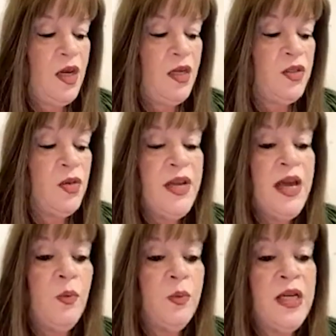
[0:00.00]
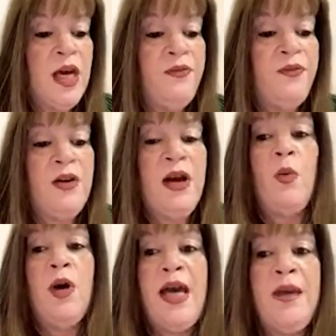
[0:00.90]
So now we got to figure out
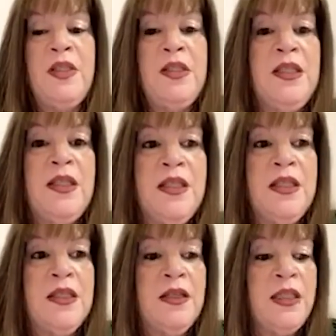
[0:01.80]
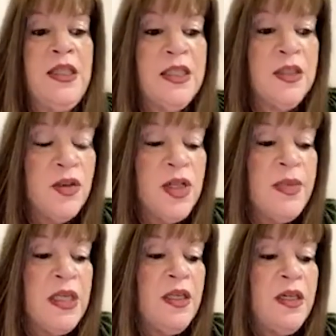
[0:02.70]
what happens to this lease
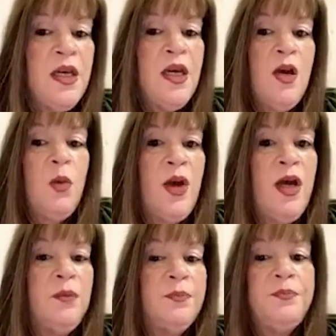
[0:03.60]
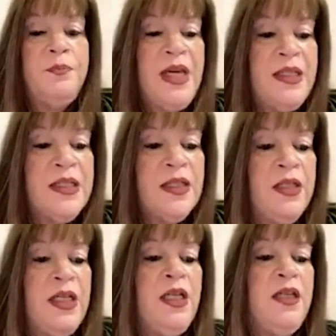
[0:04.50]
agreement. Well,
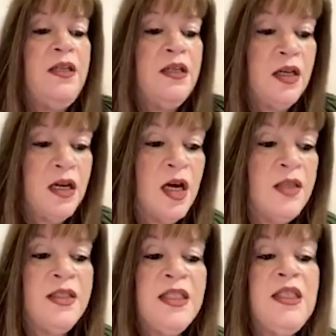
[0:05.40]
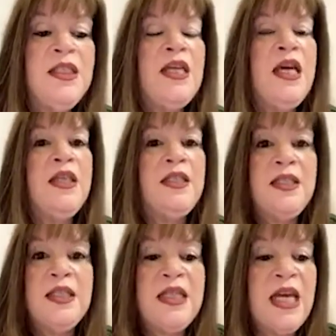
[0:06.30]
basically, a deceased tenant's
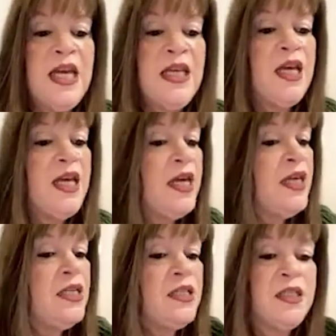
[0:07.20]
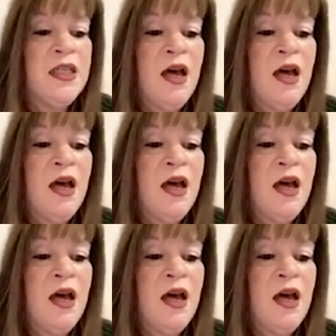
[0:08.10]
estate is